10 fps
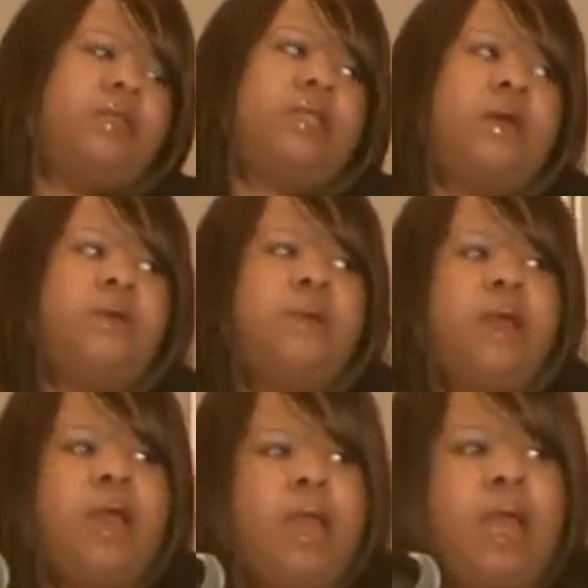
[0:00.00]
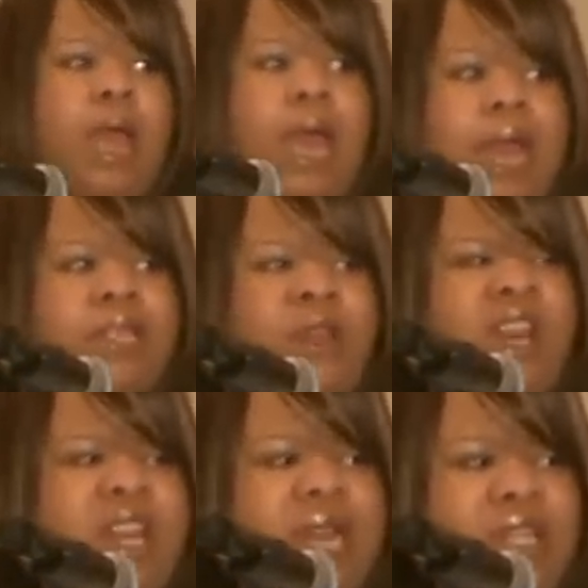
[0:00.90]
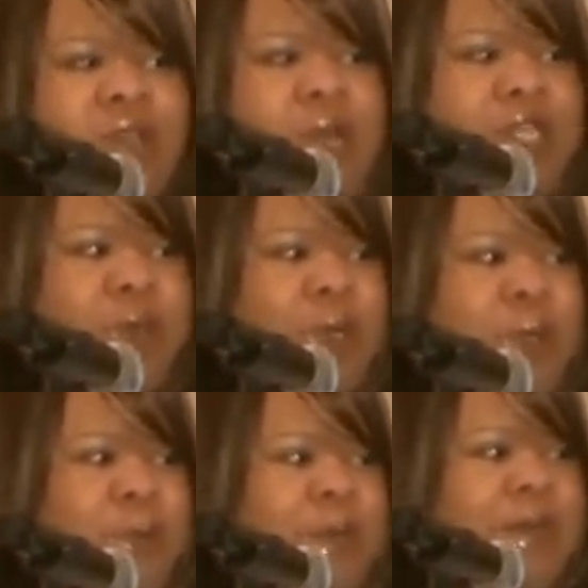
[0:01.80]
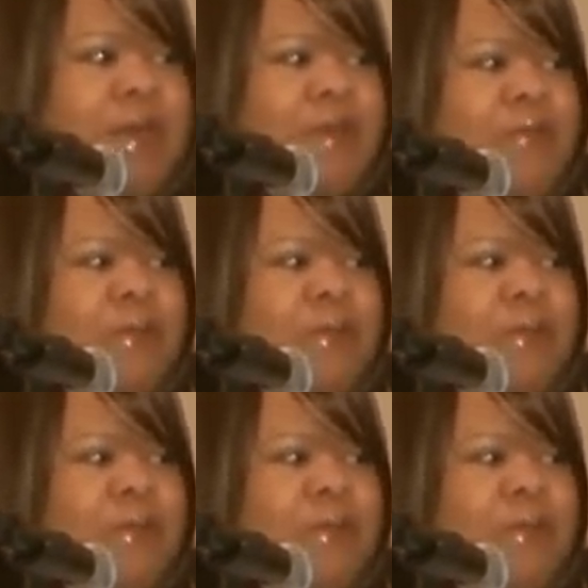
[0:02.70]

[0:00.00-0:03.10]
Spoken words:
So I started not to trust her a little bit.